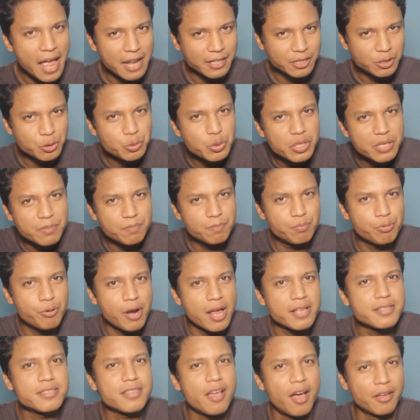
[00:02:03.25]
and to
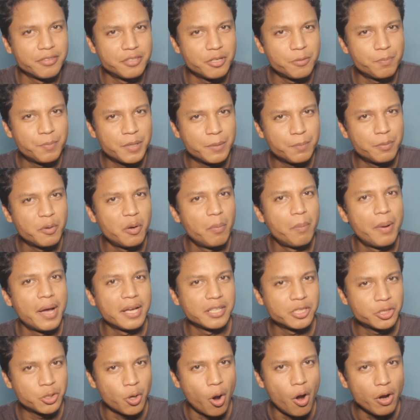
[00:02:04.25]
impress other people
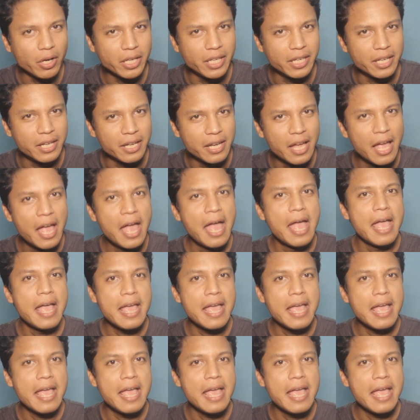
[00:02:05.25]
by talking